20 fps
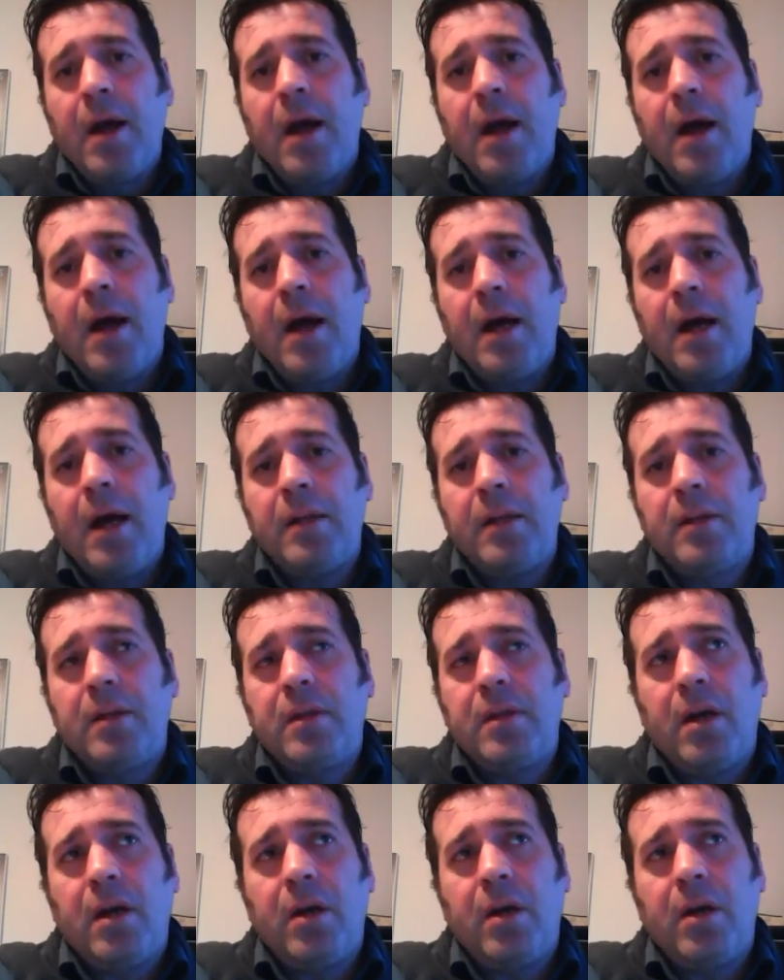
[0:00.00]
and
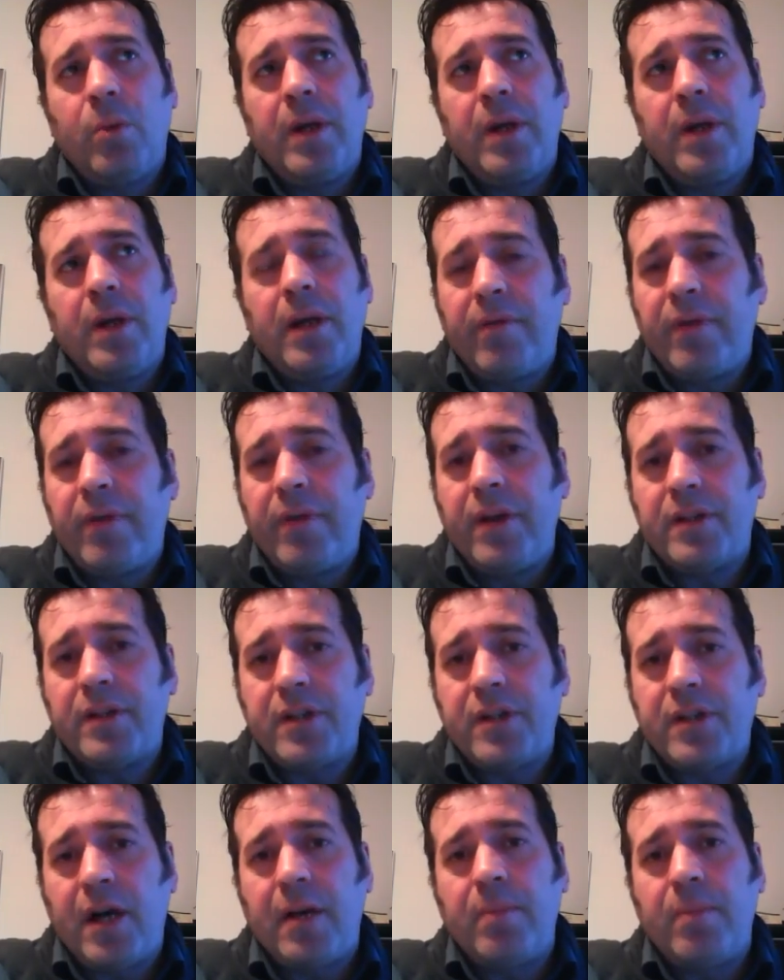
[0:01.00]
we live in a
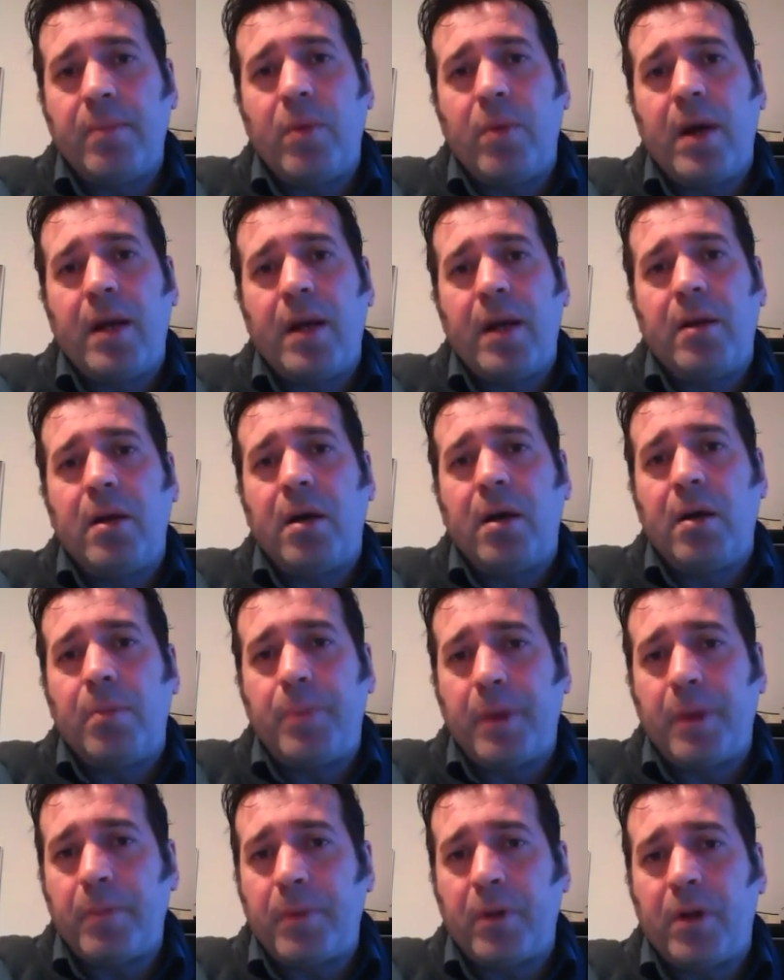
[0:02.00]
time when
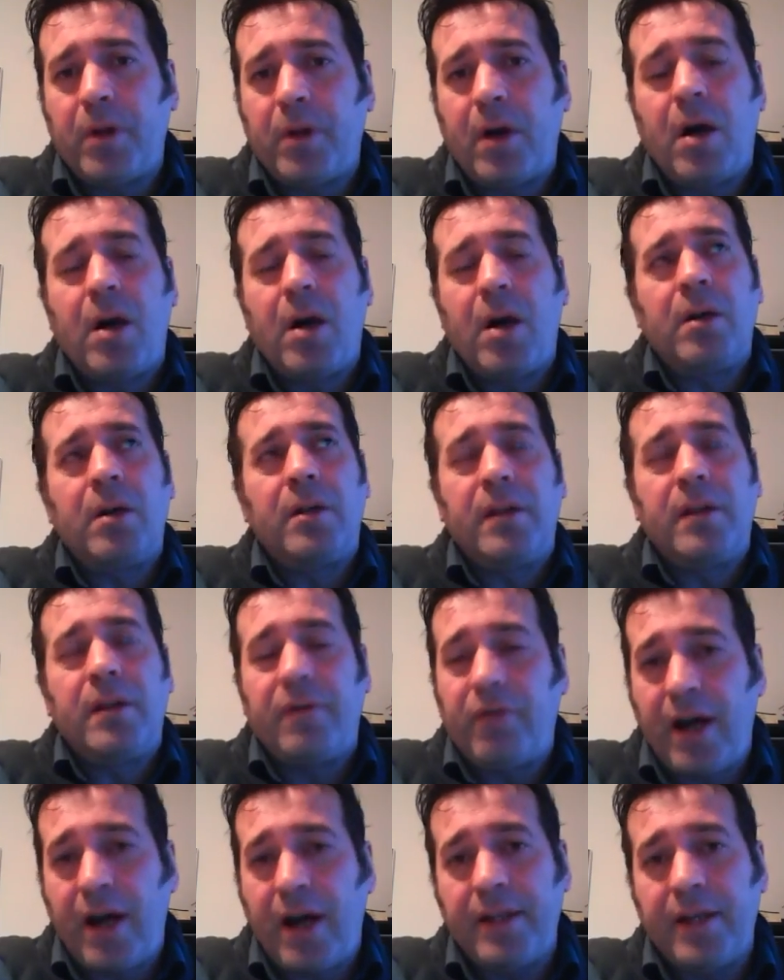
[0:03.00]
people are
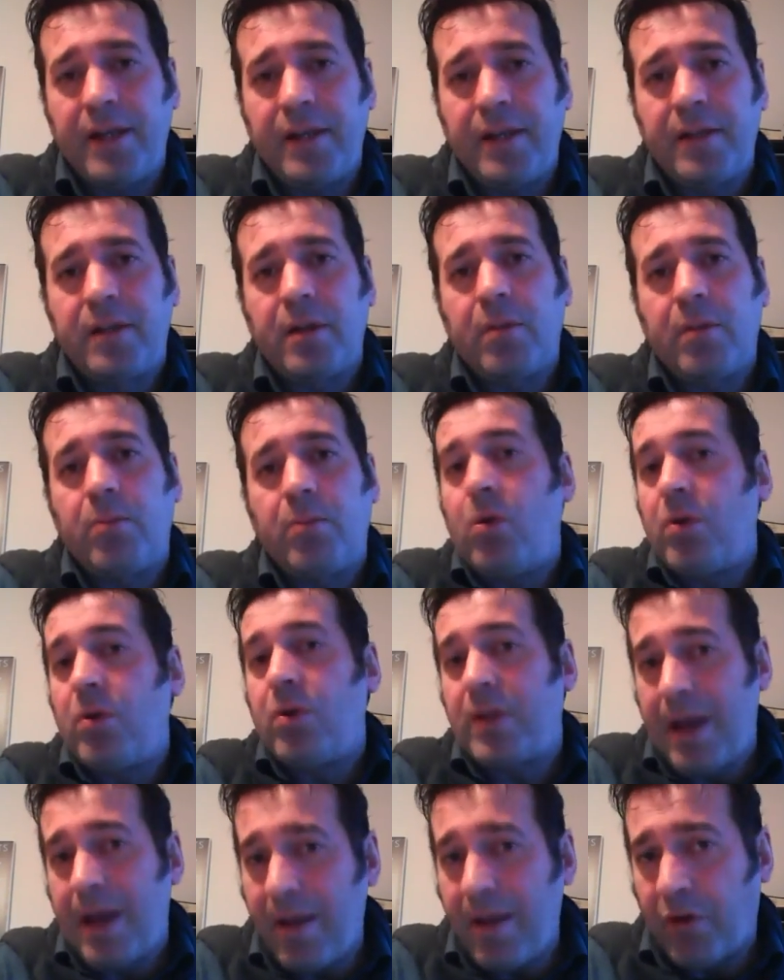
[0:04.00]
divided
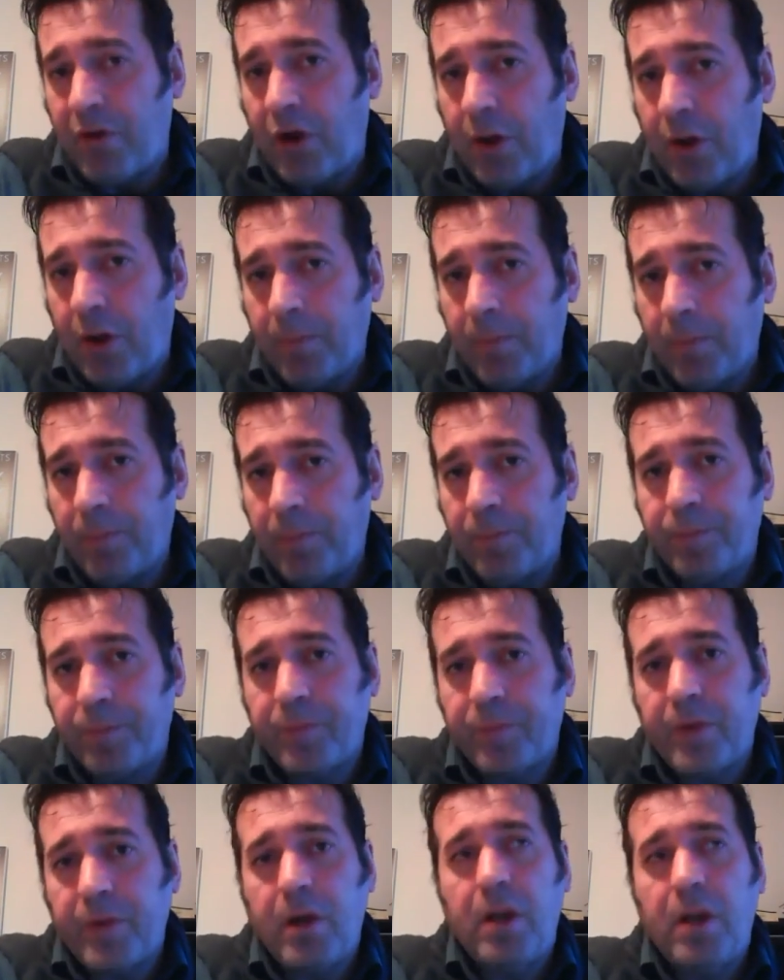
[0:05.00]
more than ever
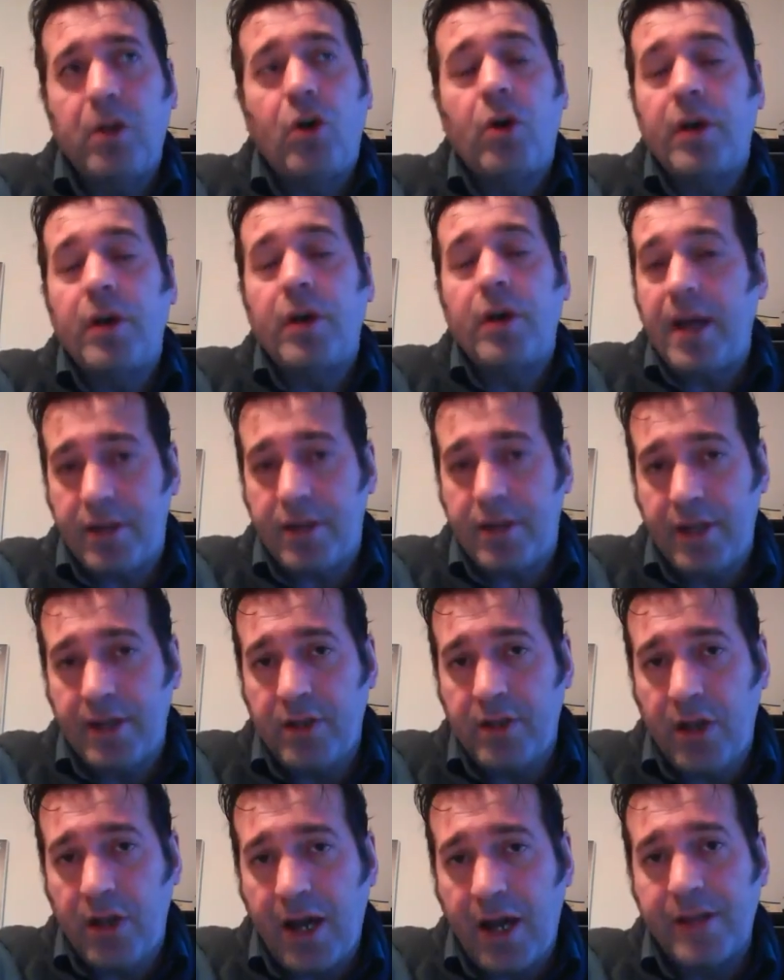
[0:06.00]
along
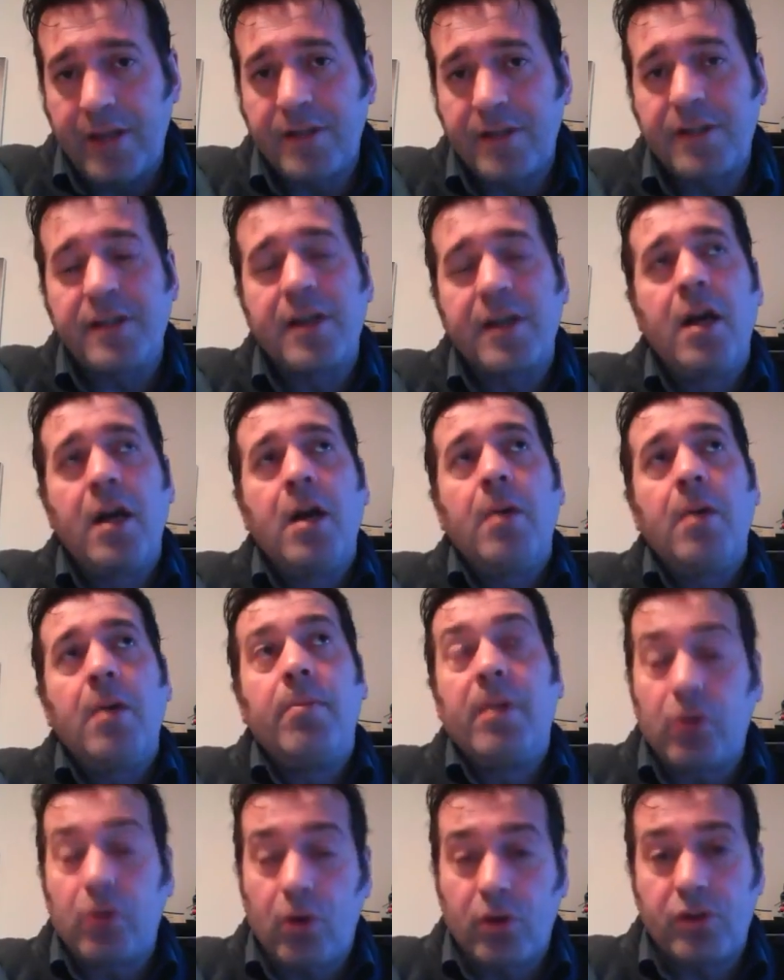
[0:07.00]
ethnic lines,
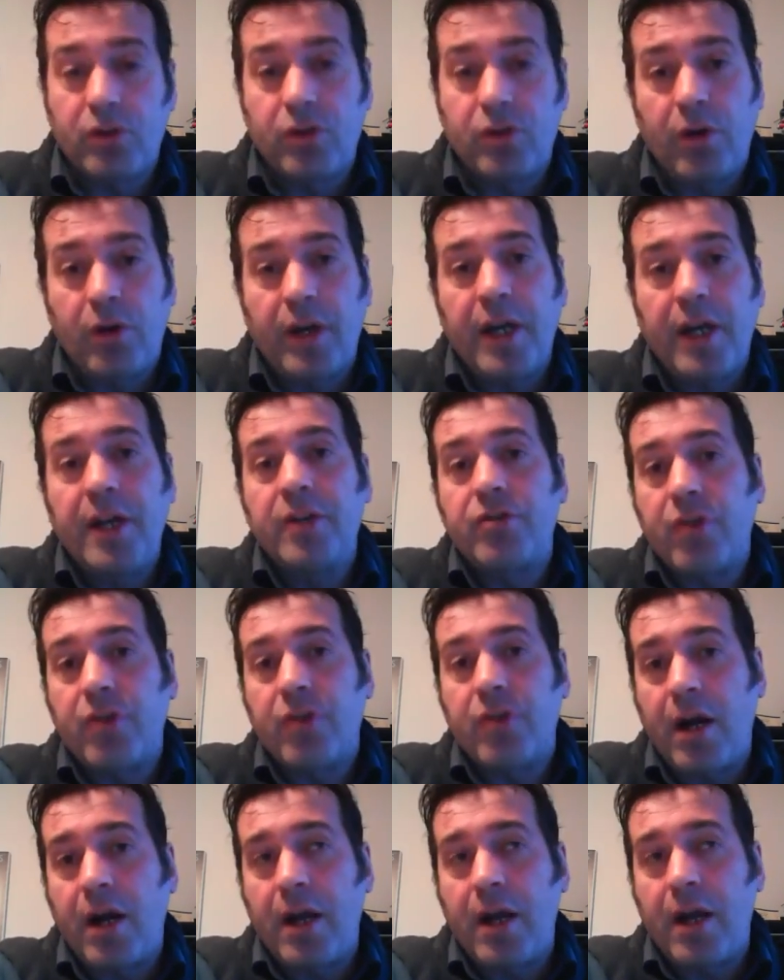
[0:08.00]
but also
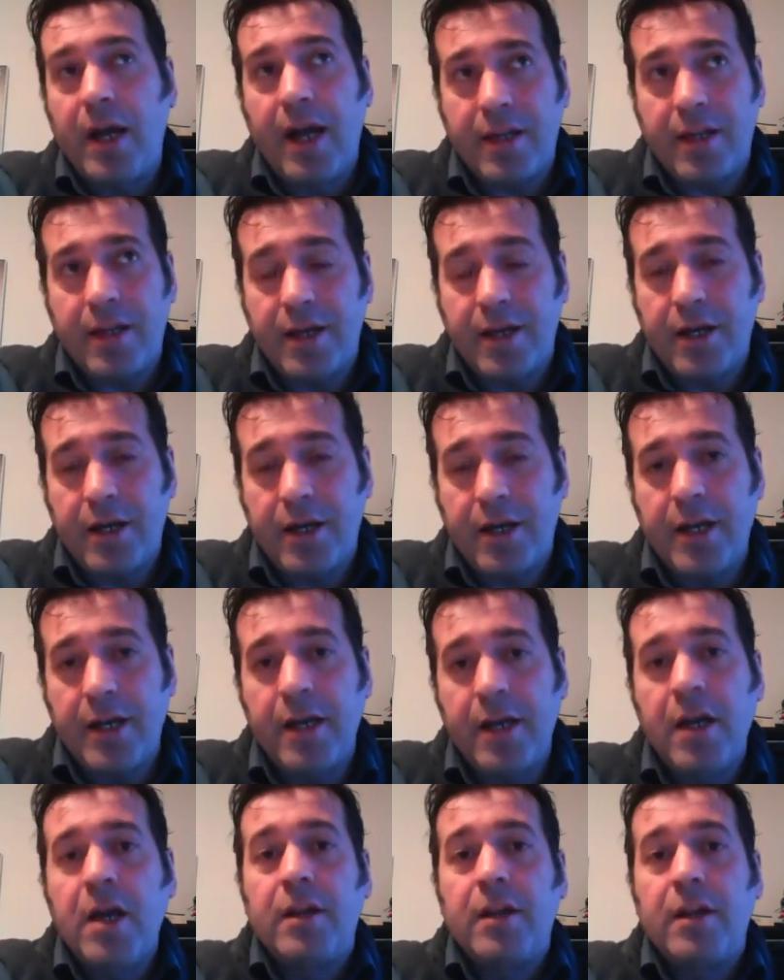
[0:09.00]

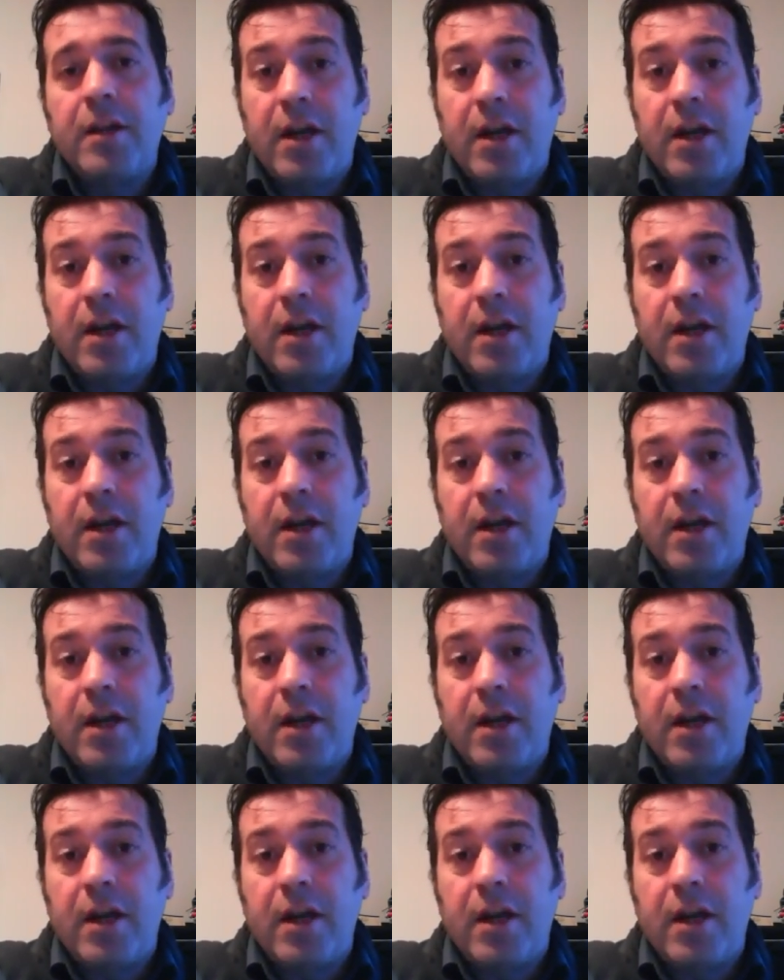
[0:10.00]
intra-ethnically.